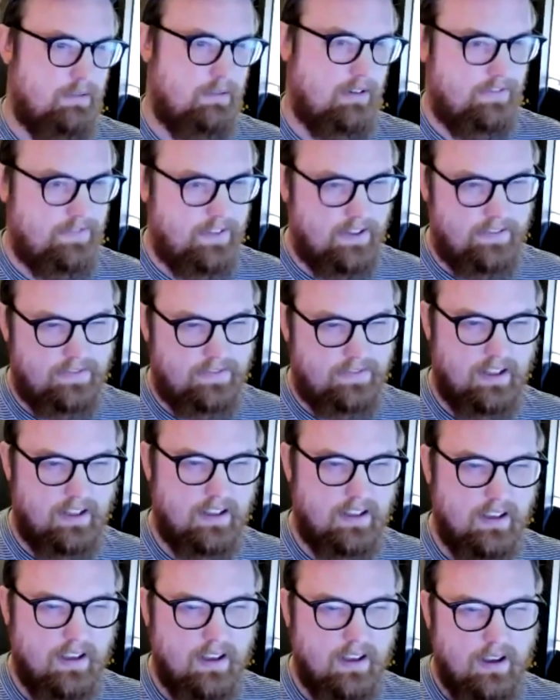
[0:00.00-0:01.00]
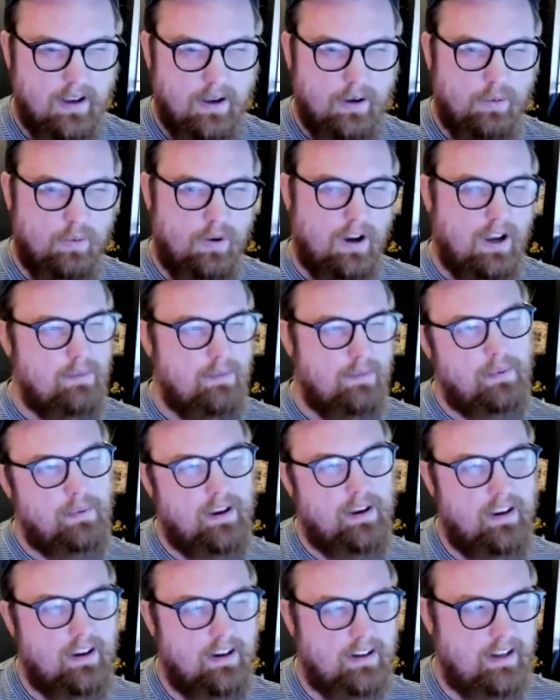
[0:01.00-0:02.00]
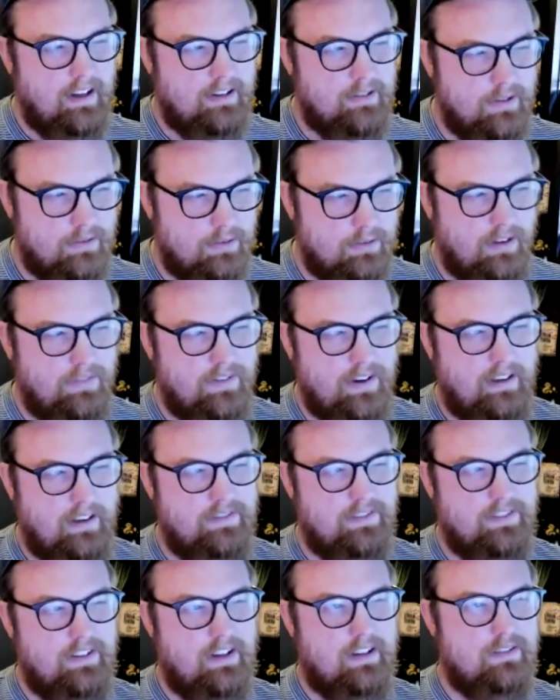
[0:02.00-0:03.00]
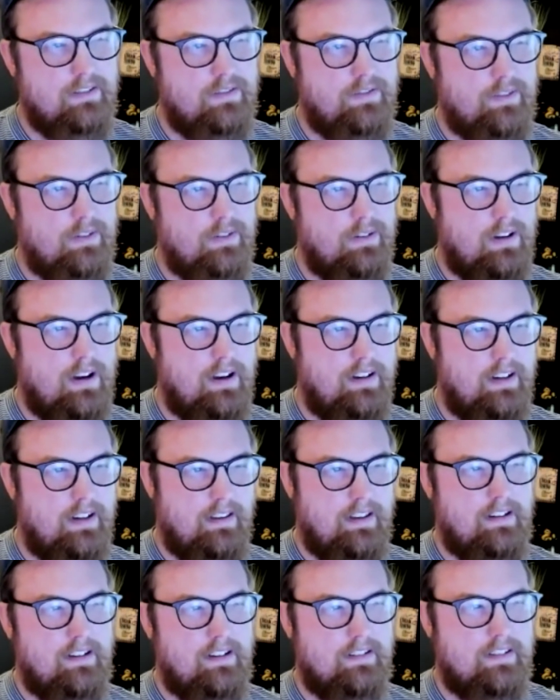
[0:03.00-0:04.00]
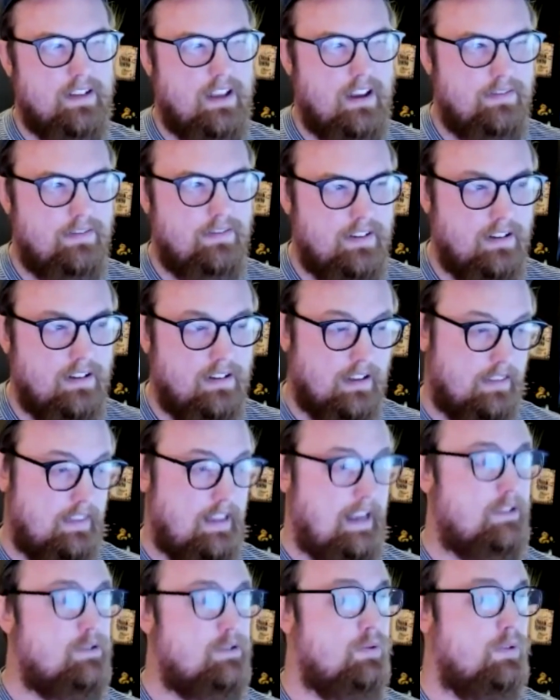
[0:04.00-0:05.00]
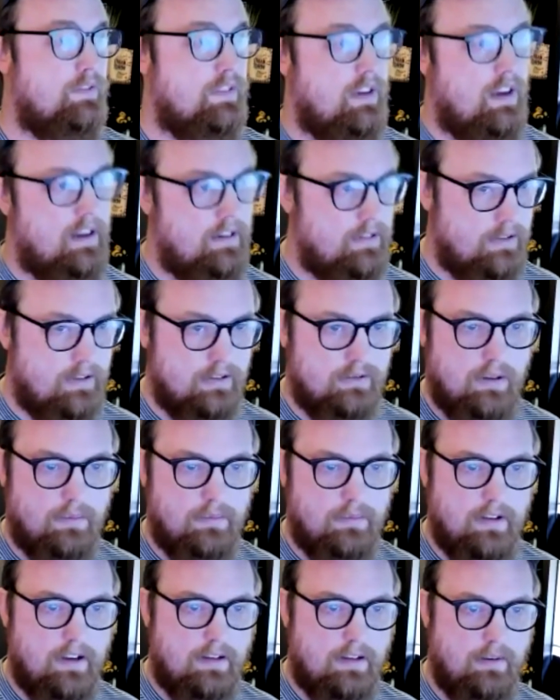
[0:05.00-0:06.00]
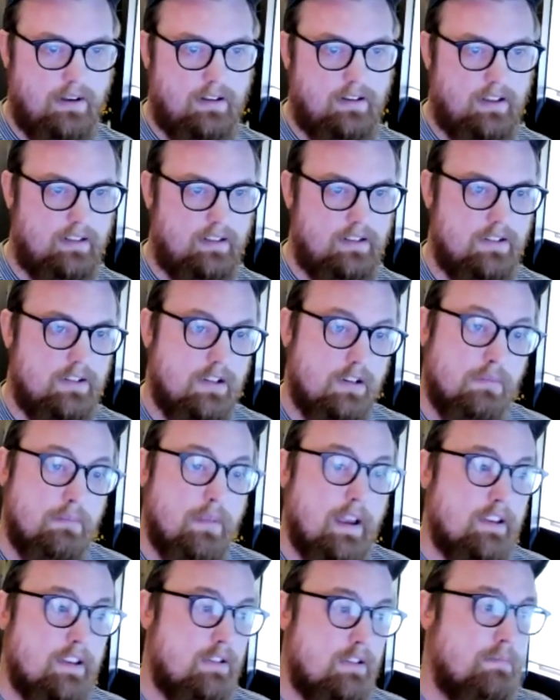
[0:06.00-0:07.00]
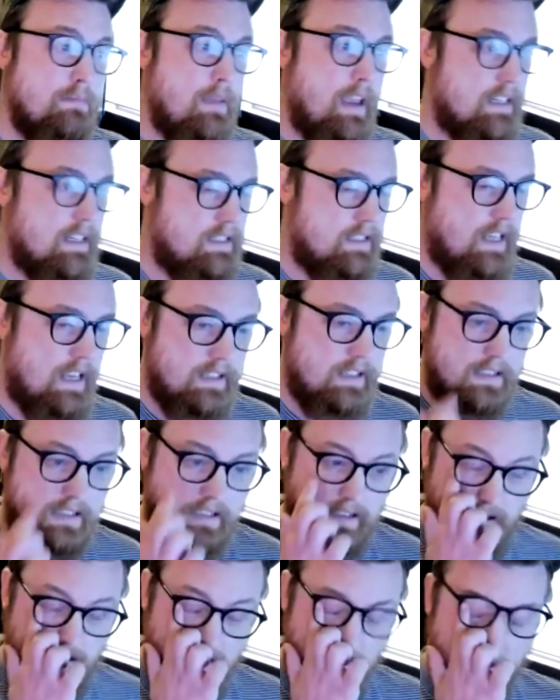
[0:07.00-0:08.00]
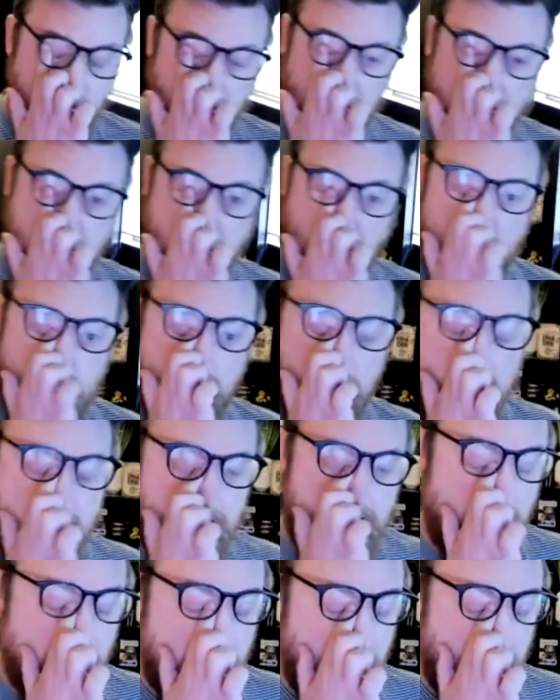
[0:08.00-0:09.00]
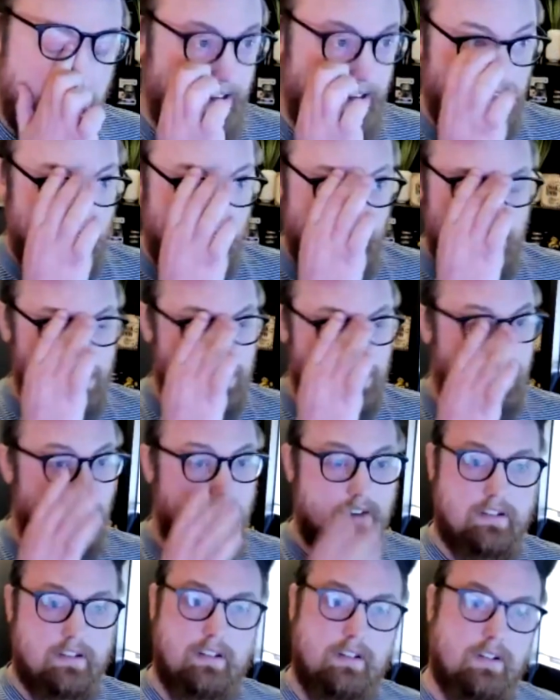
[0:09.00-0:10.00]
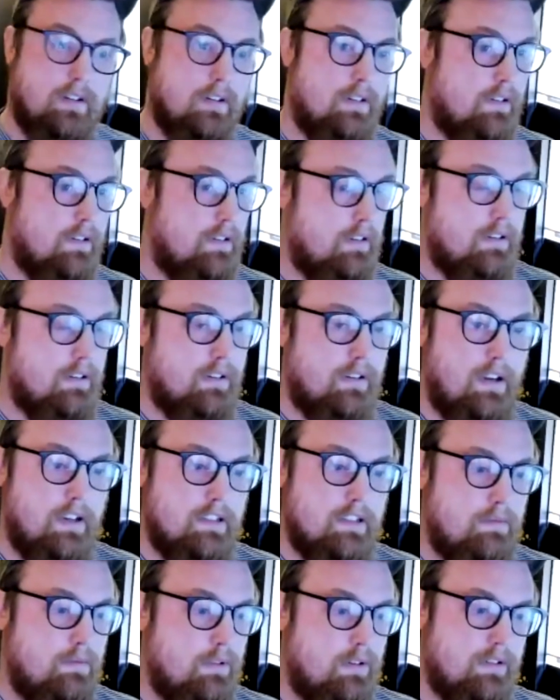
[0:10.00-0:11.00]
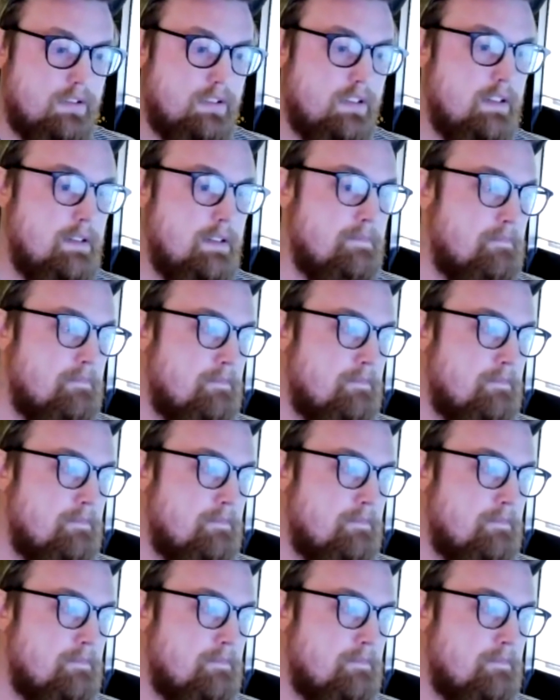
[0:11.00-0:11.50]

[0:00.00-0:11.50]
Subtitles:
$3.50, why am I paying an extra 25 cents for a latte that doesn't have vanilla? Like that sort of continuity is what I'm talking about. Like, does your menu make sense? Because if it doesn't, then again, you're just causing your customers